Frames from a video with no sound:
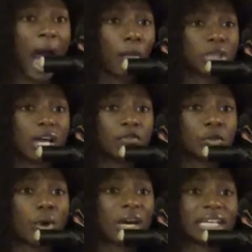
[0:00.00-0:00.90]
I will love
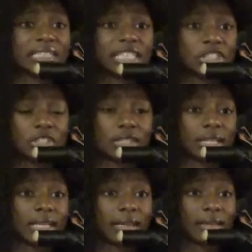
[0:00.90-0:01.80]
you
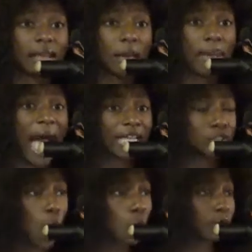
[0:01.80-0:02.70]
unconditionally,
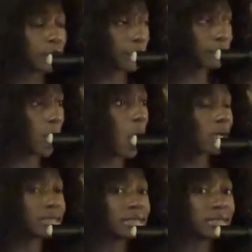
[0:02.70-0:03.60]
past all of your
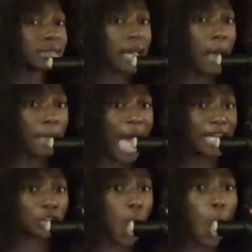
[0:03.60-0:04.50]
flaws,
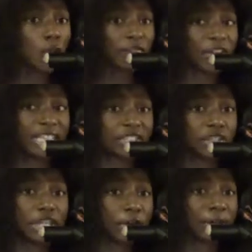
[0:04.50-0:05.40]
past all of your
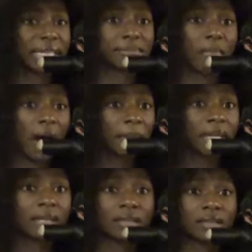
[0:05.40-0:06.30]
insecurities,
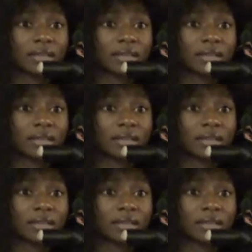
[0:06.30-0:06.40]
mommy.